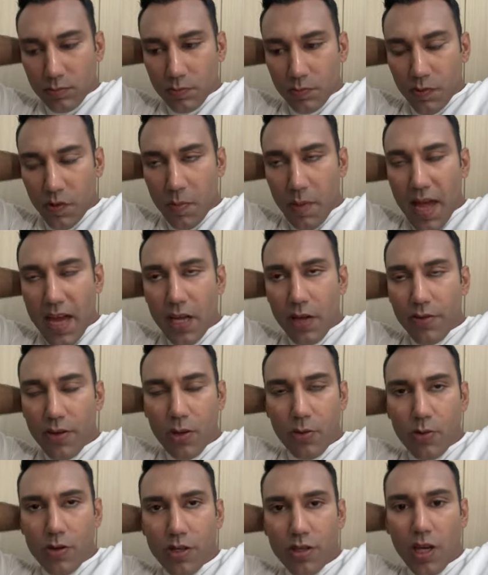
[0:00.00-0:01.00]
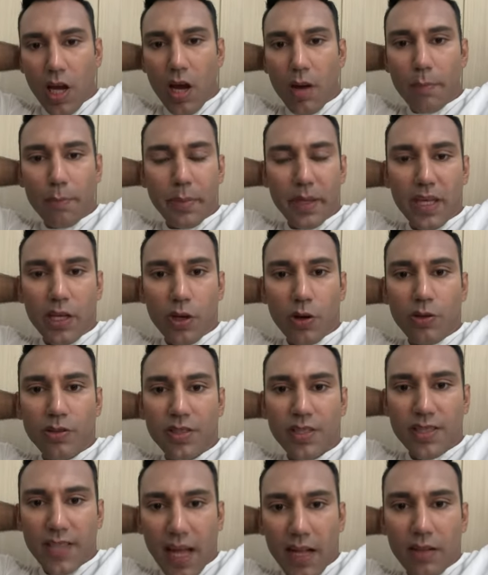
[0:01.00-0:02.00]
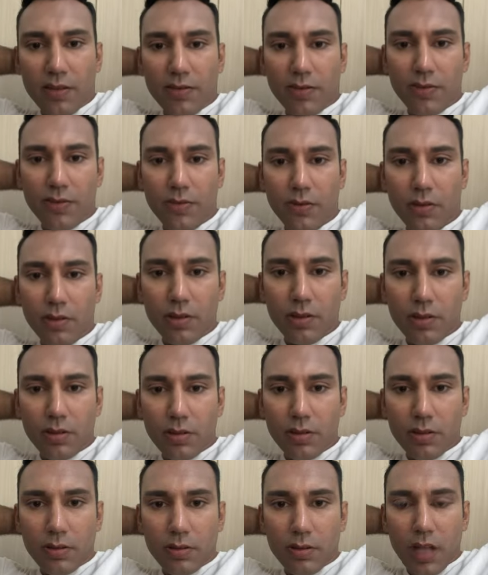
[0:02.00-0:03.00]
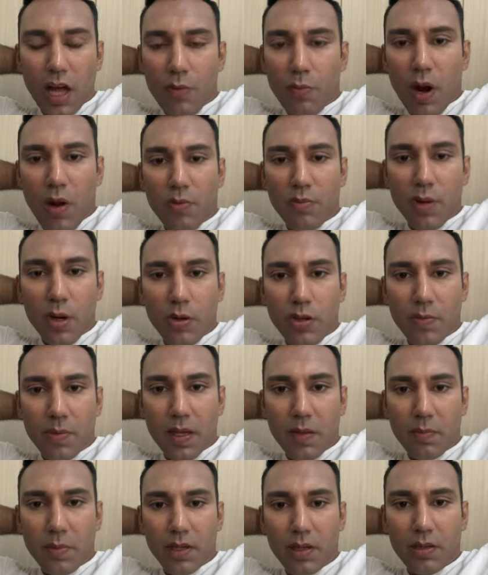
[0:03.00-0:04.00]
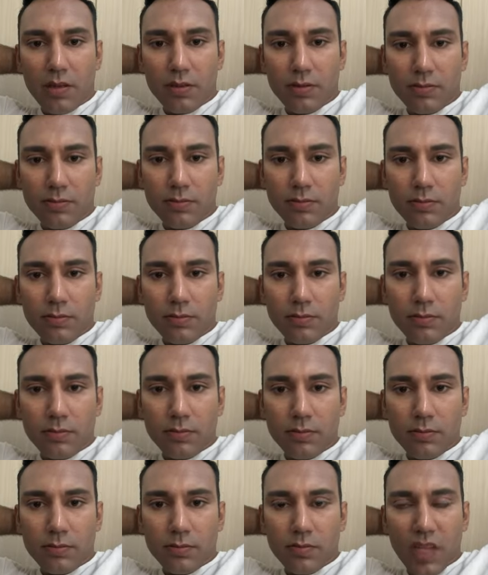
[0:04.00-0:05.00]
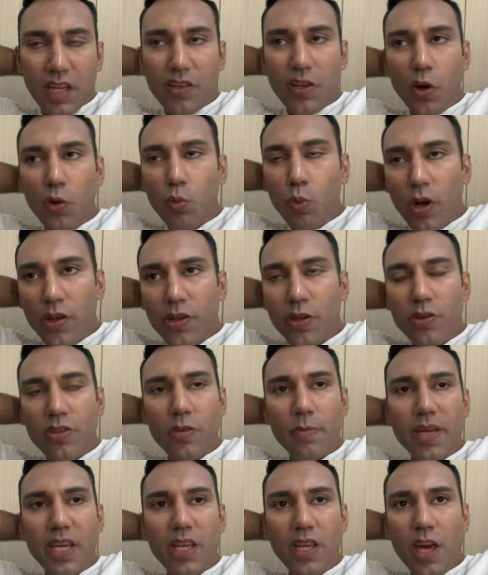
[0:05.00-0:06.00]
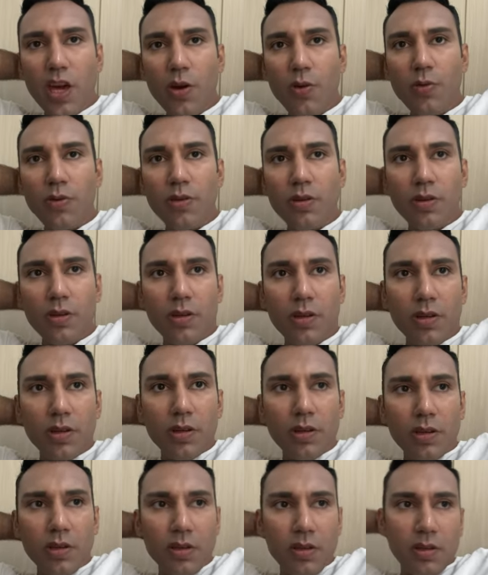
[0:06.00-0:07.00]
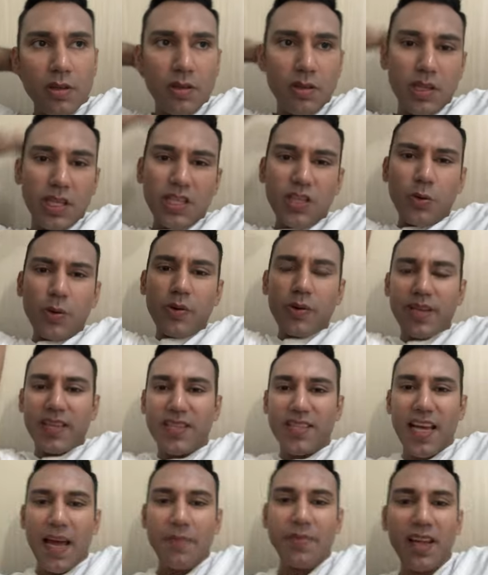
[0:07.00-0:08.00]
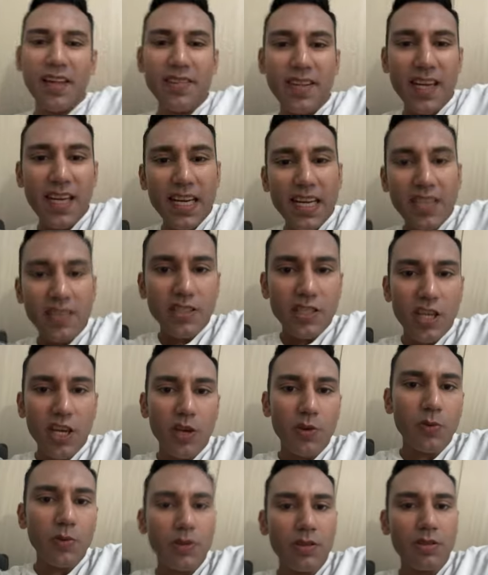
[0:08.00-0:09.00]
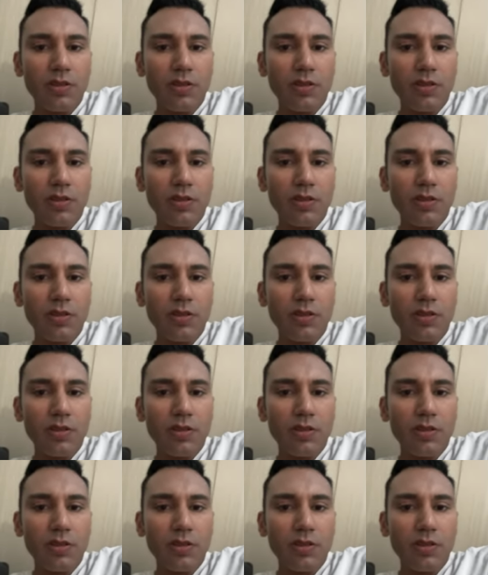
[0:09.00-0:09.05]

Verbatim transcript: For many of you, you just can't be yourself around most people. They don't want you to be you. They don't want to accept that that is you.